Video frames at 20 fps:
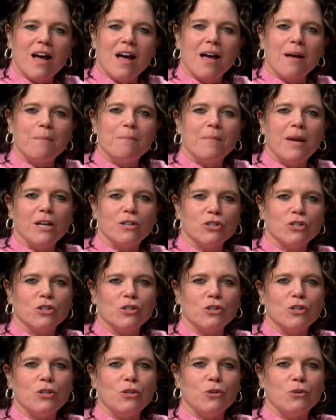make sure
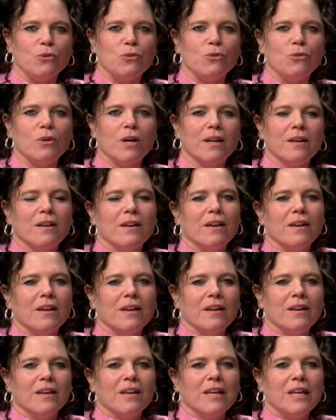you
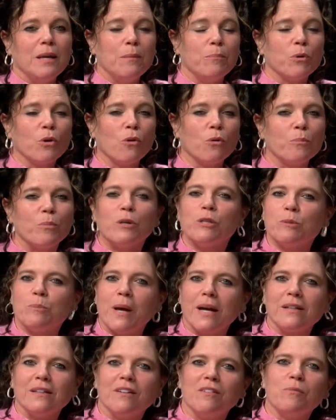keep your own
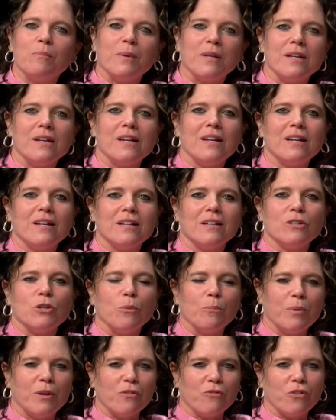perspective, but don't
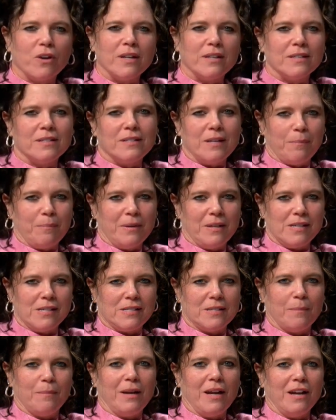be afraid to step into
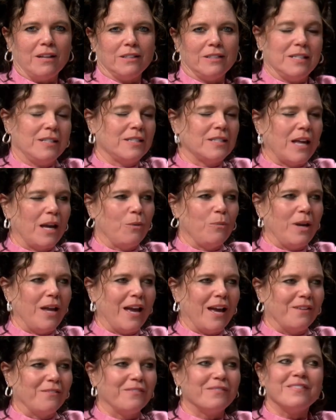somebody else's like we
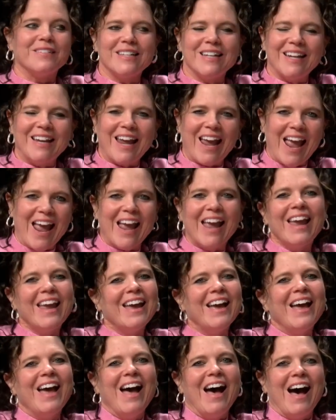have today.
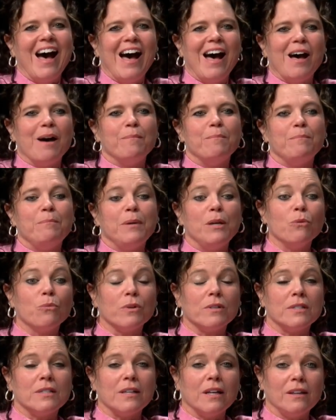Be
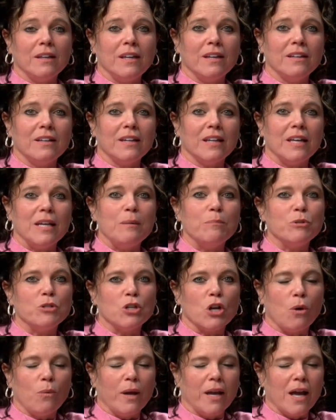resilient, keep
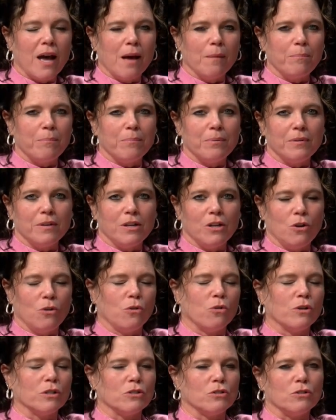showing up.
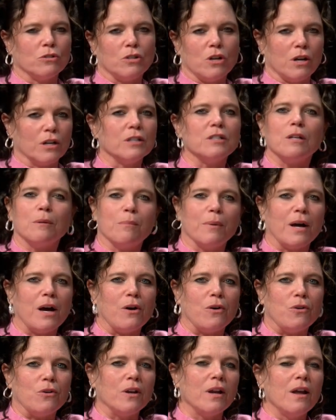Kristle talked
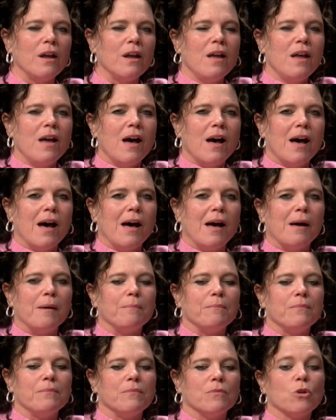about
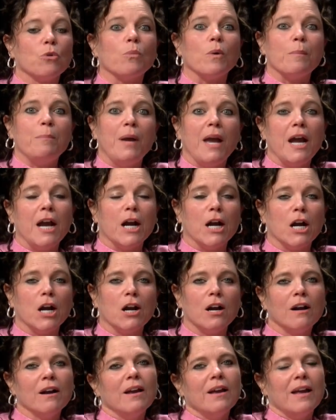the
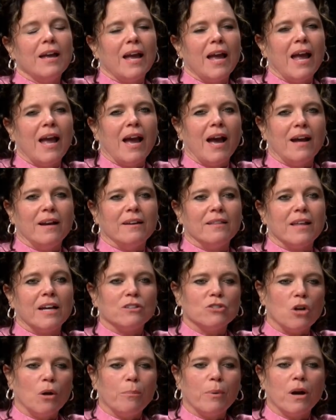repair, and
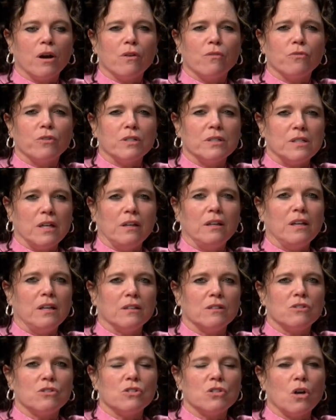that's all part of
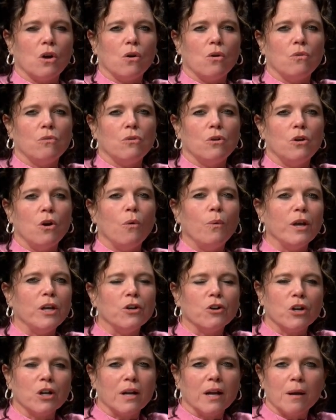resilience. So knowing
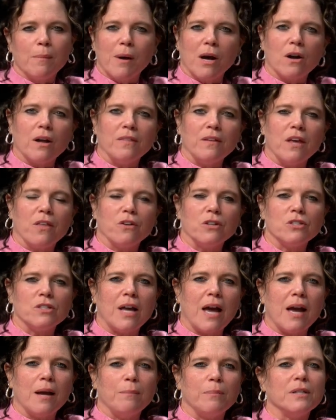you're going to come out on the other
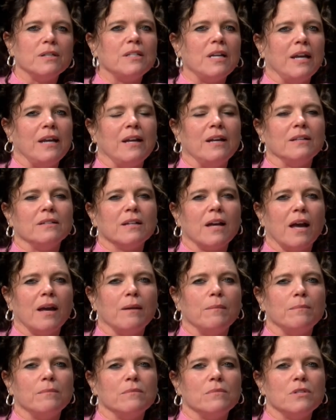side, but taking
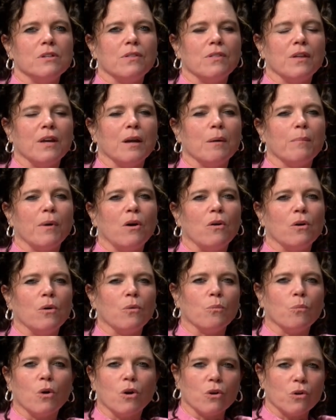time to think about
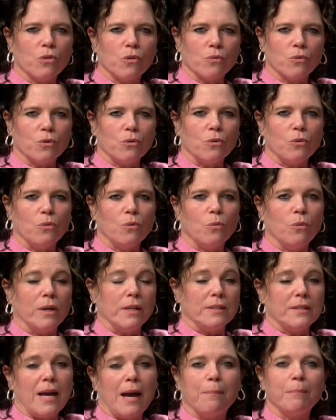and work through what
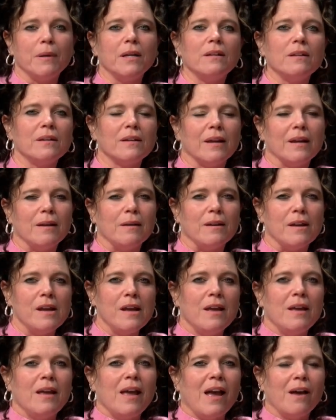has happened, and
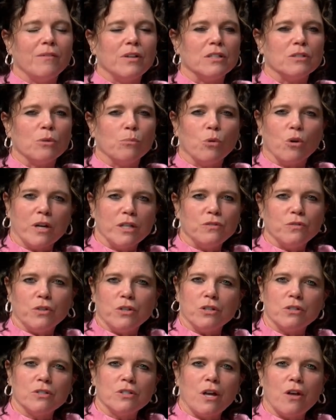having some grace for
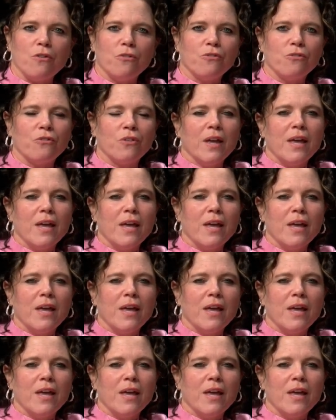yourself,